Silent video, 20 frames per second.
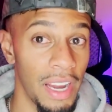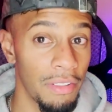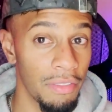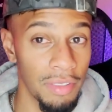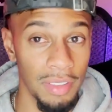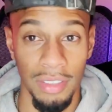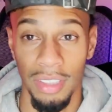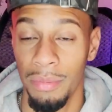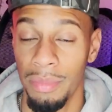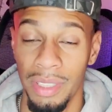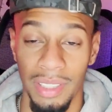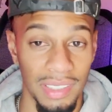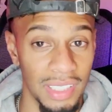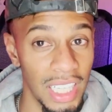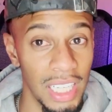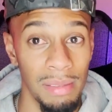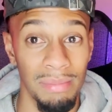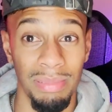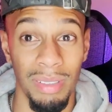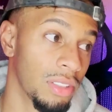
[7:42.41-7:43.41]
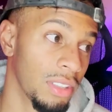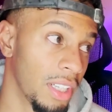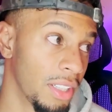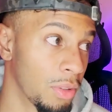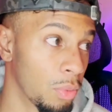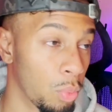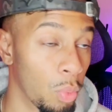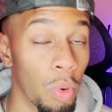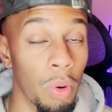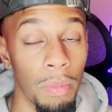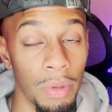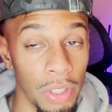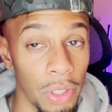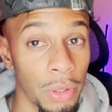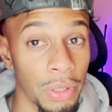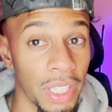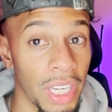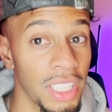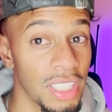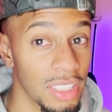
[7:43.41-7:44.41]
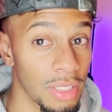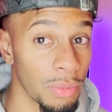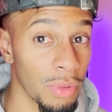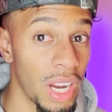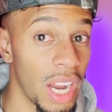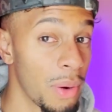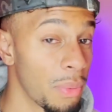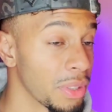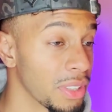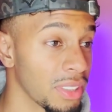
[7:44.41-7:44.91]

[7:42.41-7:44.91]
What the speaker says: Everything's gonna be the same, but I'm in a warmer location, right?